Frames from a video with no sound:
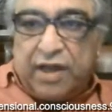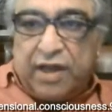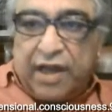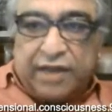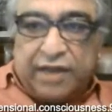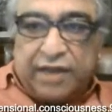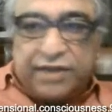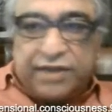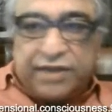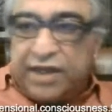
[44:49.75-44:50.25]

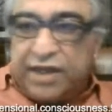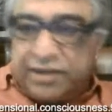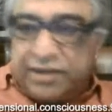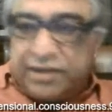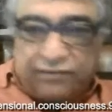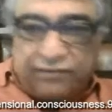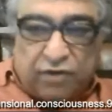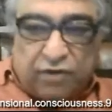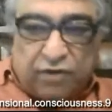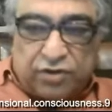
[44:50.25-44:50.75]
it's
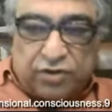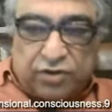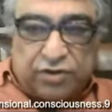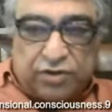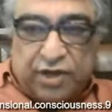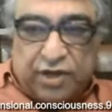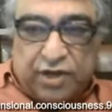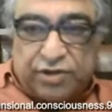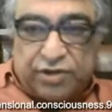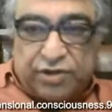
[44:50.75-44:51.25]
easy for us to
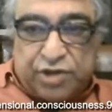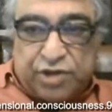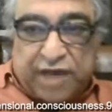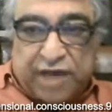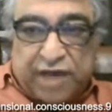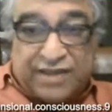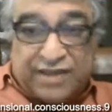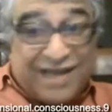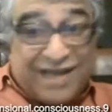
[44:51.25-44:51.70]
digest,